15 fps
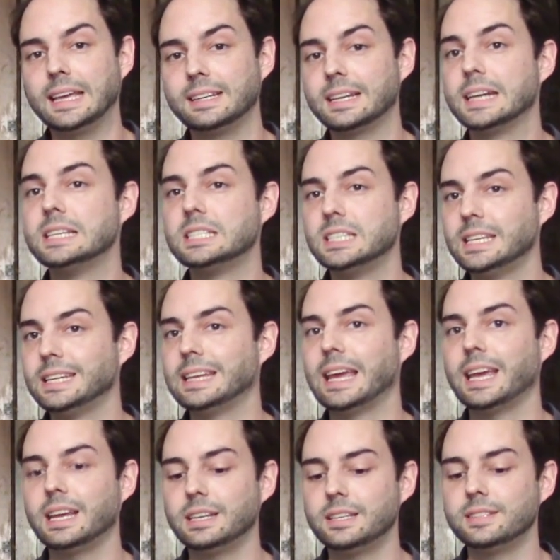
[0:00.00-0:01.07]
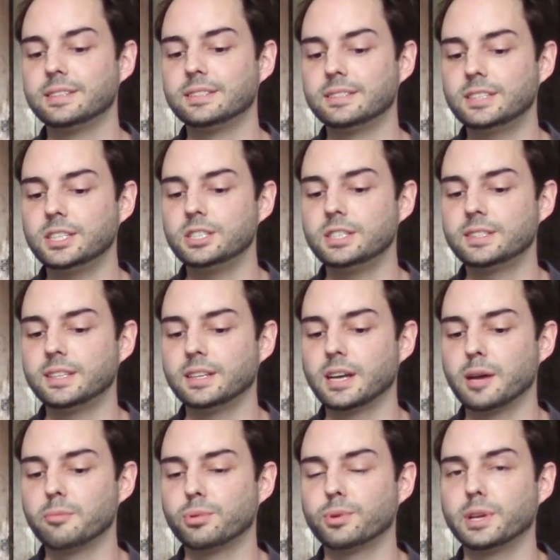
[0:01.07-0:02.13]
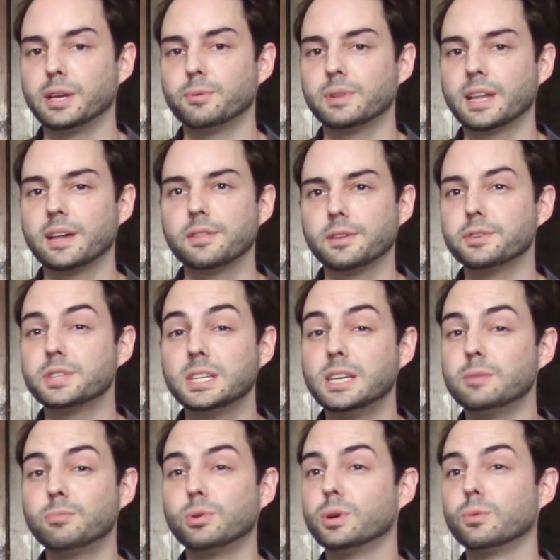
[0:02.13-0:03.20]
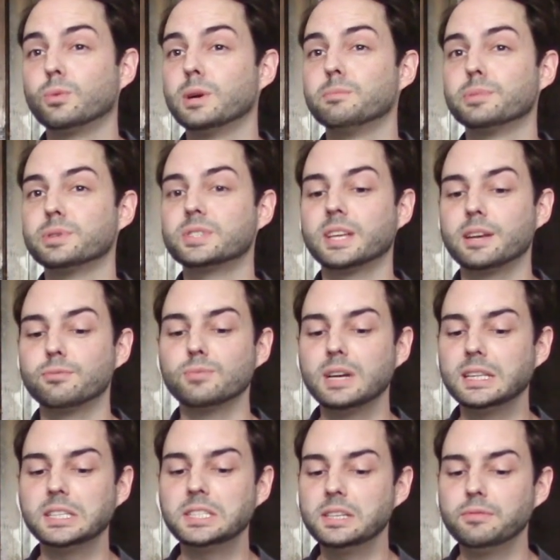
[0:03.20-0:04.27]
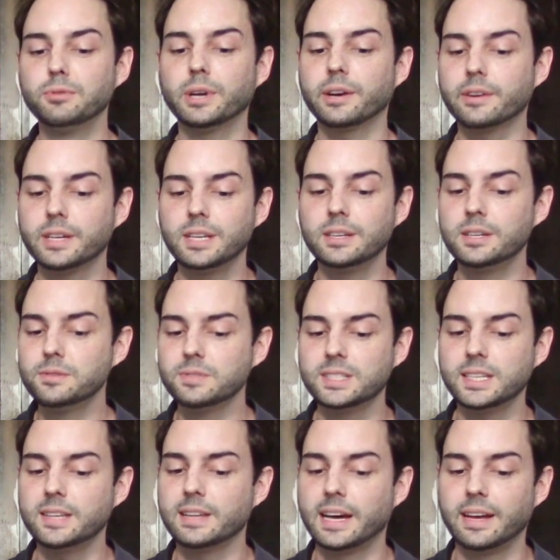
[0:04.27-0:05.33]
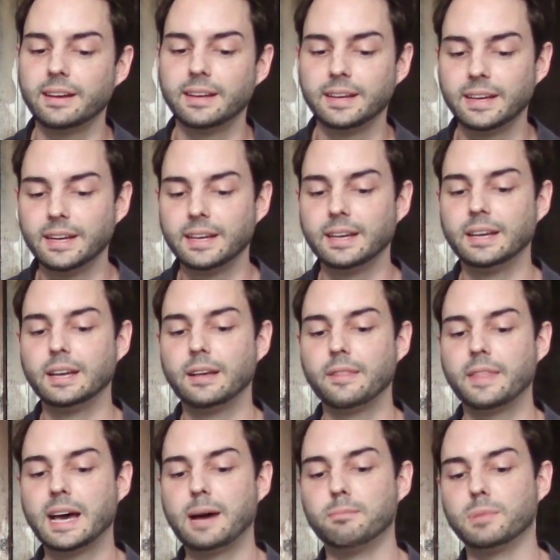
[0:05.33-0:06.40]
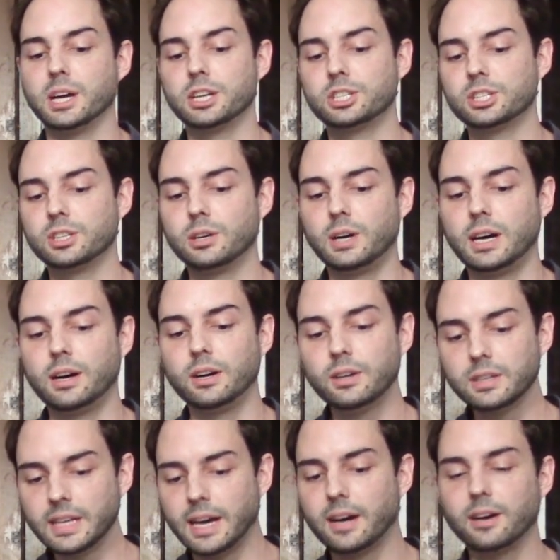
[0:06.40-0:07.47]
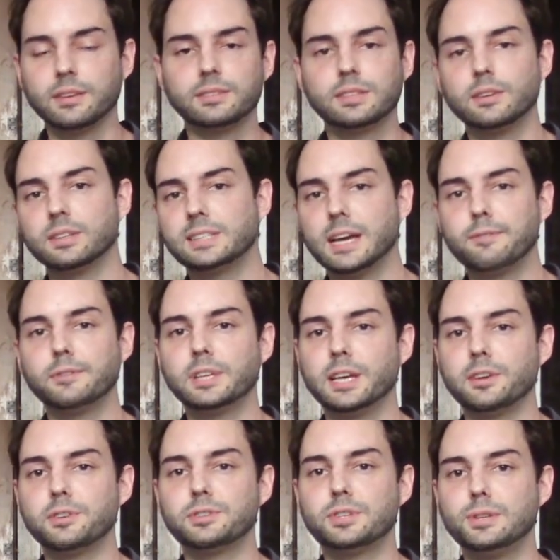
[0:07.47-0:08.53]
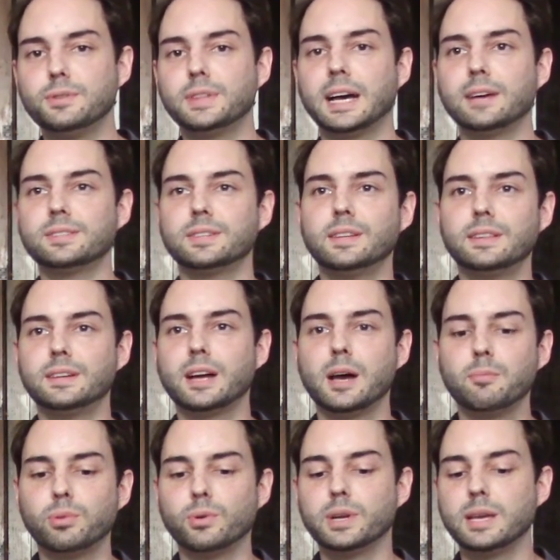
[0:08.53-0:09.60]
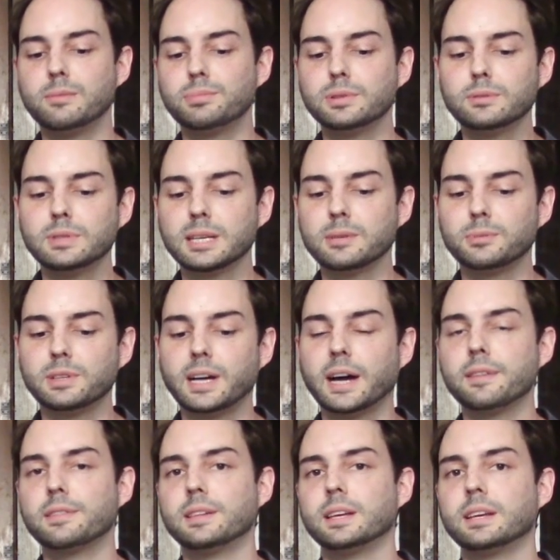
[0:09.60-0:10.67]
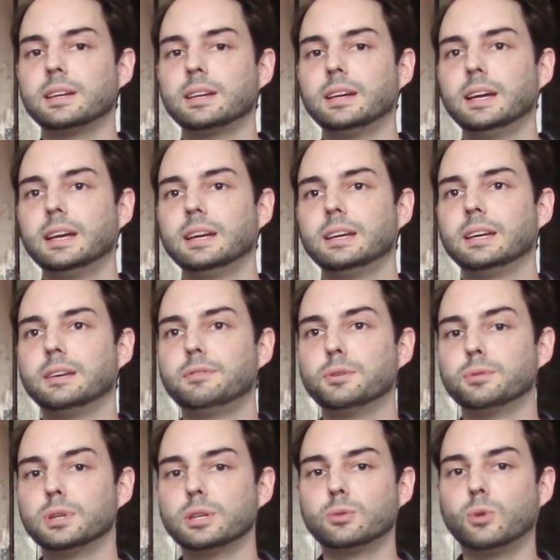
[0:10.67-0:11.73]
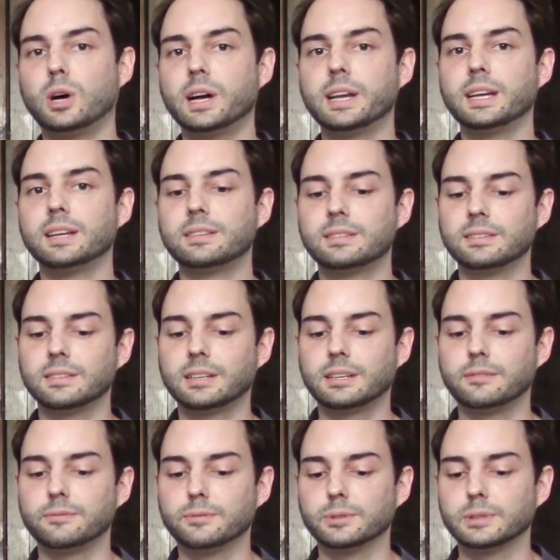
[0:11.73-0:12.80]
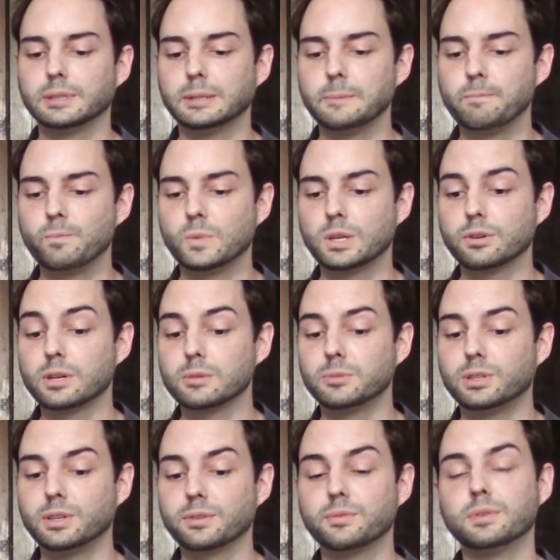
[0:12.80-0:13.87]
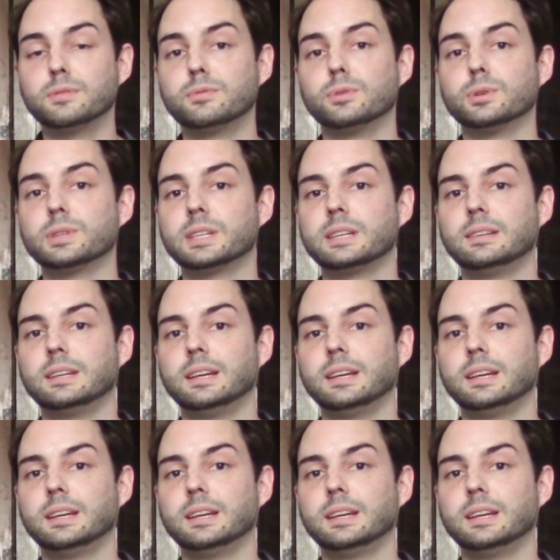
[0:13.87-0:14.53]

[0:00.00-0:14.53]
1980s CGC 9.8 with that 13.1% relative rarity. You don't see that much. So yeah, definitely under 2,000 in the 9.8 Blue Label, I think, if you really want it for Incredible Hulk 340